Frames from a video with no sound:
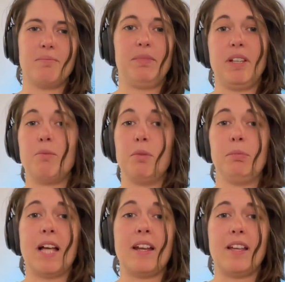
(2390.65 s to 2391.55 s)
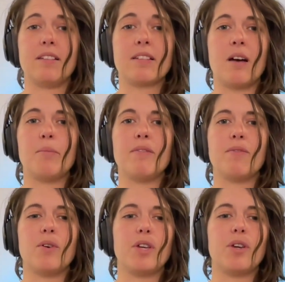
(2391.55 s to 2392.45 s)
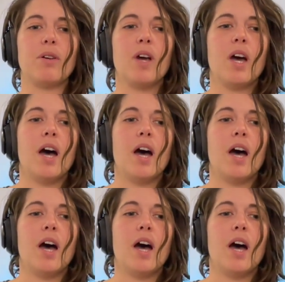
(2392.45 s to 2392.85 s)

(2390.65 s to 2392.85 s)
livable planet is coming for you.